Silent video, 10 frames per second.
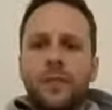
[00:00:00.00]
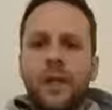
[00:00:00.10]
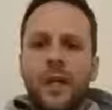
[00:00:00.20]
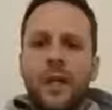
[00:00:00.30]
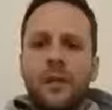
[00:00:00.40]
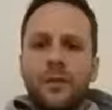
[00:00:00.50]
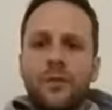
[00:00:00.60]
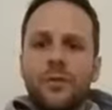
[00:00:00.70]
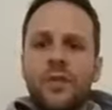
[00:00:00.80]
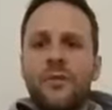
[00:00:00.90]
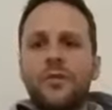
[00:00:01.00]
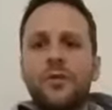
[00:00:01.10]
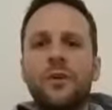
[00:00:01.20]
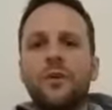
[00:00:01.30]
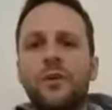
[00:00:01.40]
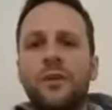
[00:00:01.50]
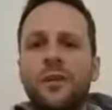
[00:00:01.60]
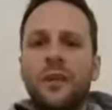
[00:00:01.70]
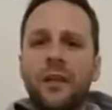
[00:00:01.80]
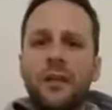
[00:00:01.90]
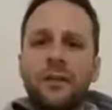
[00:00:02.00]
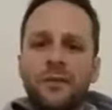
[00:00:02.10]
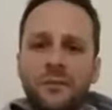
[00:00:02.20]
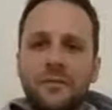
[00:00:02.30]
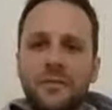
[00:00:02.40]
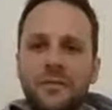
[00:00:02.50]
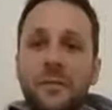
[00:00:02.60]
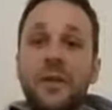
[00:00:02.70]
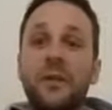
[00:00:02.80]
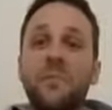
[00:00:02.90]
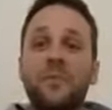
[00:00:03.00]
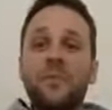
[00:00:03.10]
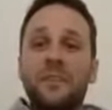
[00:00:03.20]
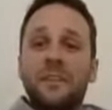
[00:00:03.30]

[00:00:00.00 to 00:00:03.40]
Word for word: Ah, you're Steph's daughter, aren't you? Hello. Welcome.